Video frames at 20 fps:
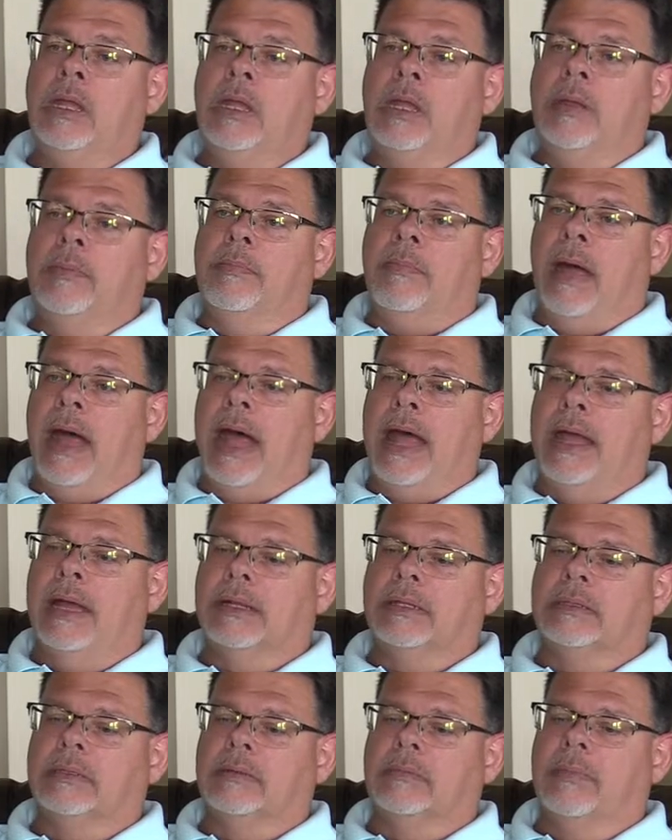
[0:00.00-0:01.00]

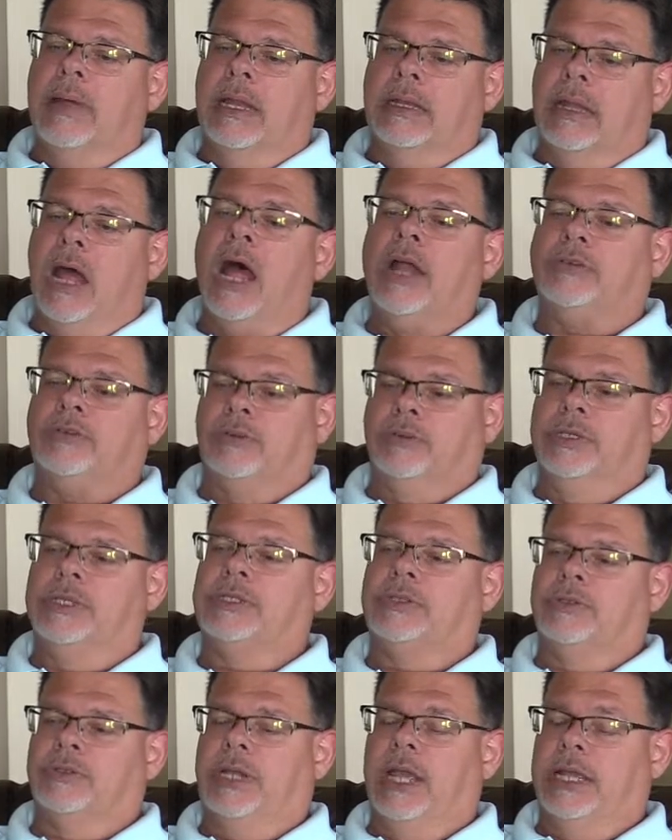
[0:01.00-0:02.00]
My doctoral
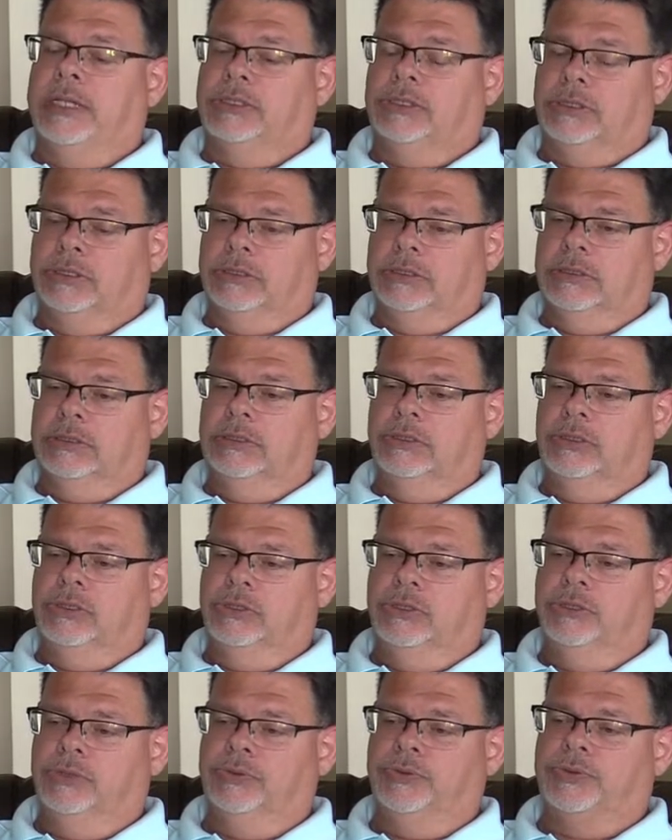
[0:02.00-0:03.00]
dissertation
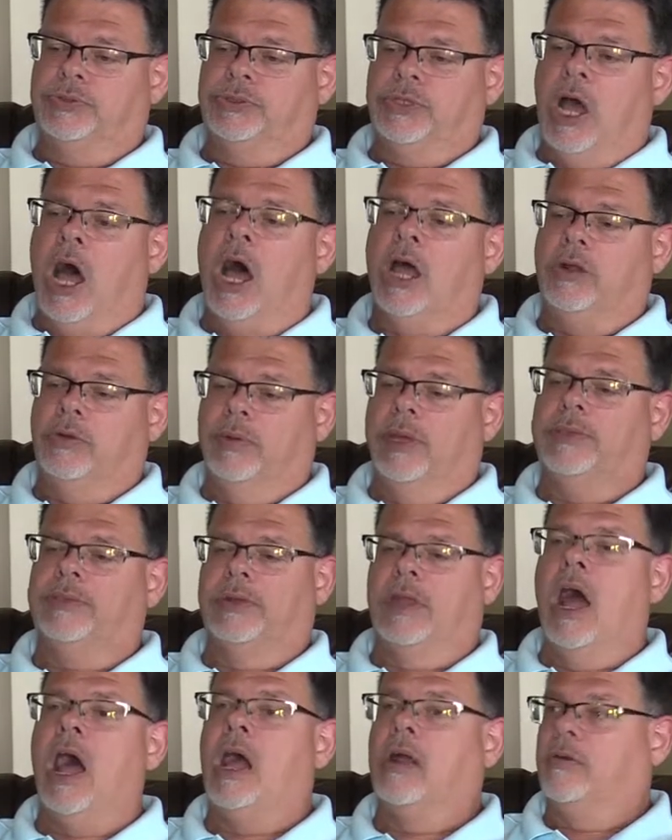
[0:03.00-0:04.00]
used
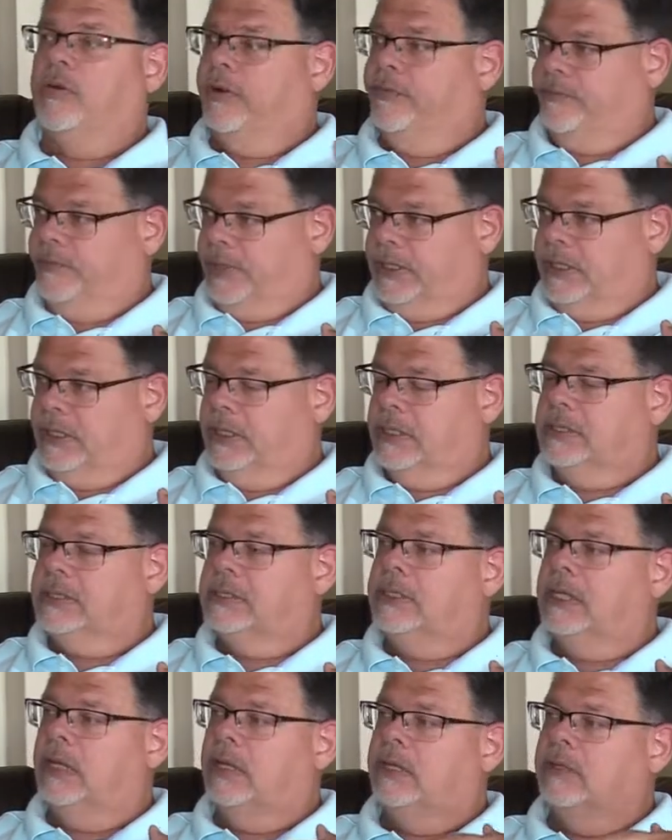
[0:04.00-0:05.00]
autoethnography, and
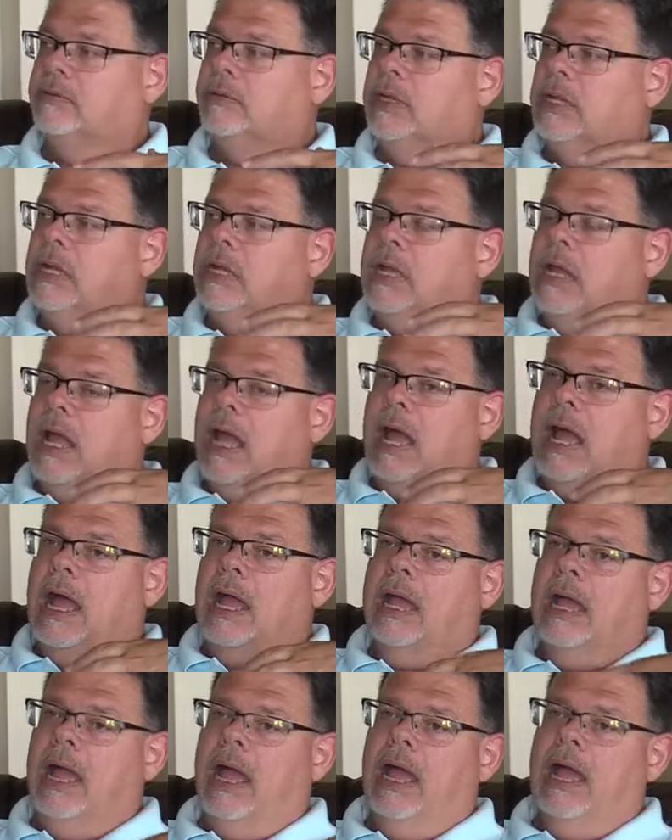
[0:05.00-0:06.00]
so
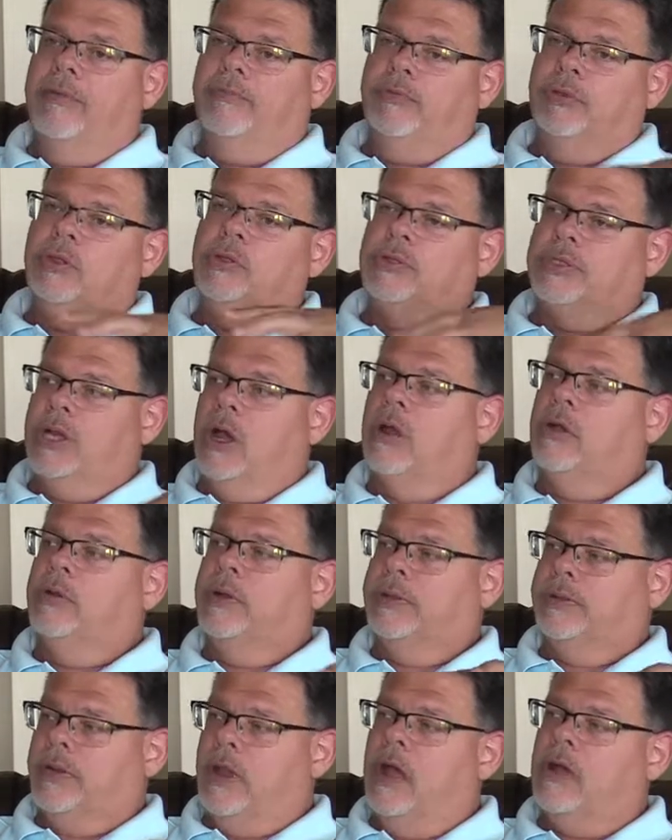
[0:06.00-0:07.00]
I've used
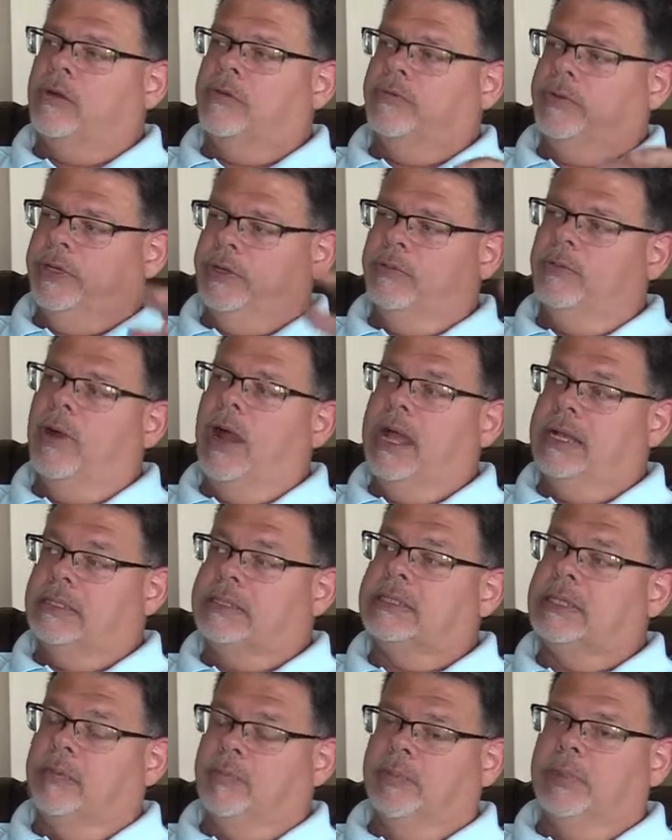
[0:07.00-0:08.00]
autoethnography to write
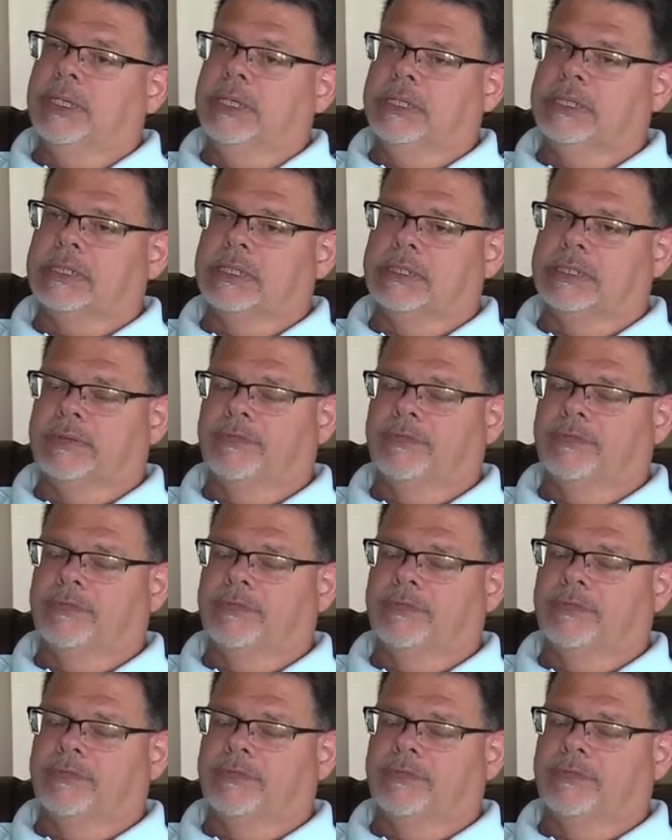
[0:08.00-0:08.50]
some pieces.